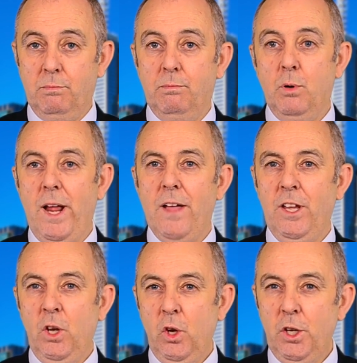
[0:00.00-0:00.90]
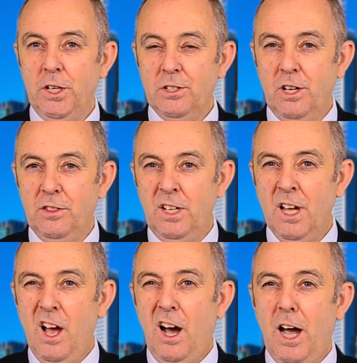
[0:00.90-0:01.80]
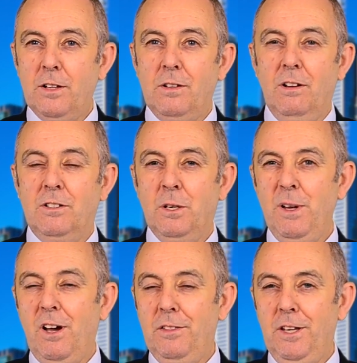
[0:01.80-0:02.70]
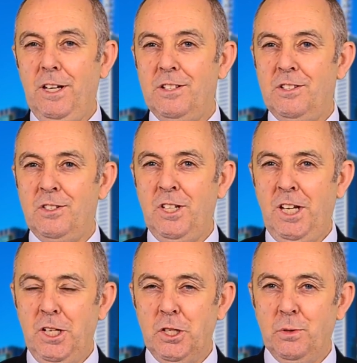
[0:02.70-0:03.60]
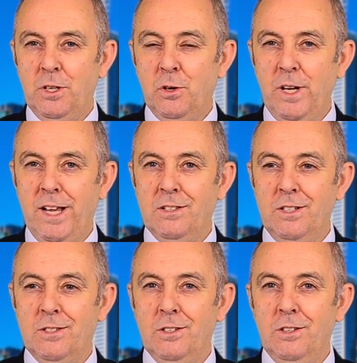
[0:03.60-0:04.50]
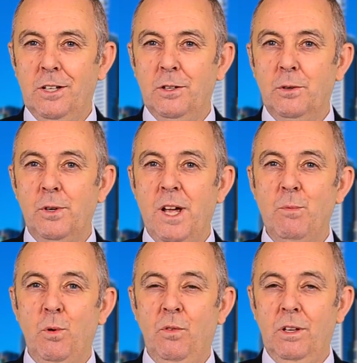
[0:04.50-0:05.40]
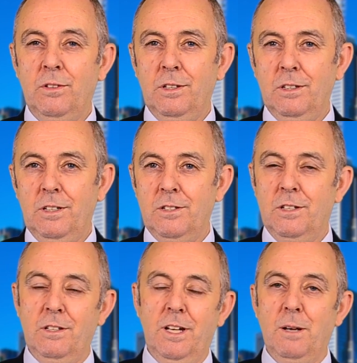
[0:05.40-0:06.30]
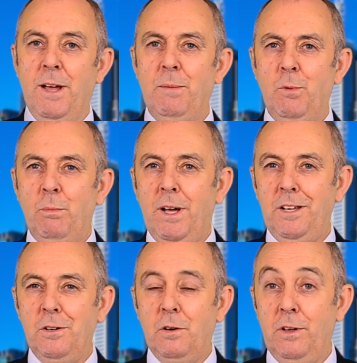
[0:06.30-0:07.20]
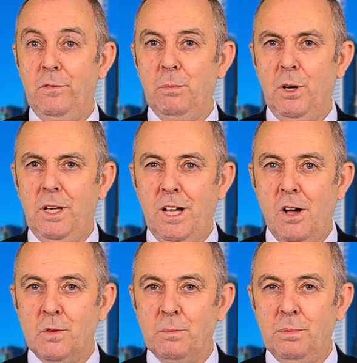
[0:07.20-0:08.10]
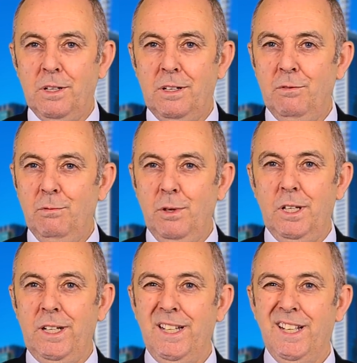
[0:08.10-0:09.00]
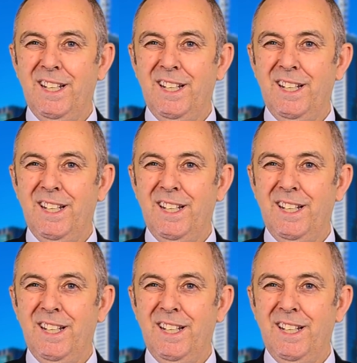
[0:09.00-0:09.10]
put out their earnings, and I think it's just the industry creates this so they can create more volatility, so they can make more money off everybody else. But it really,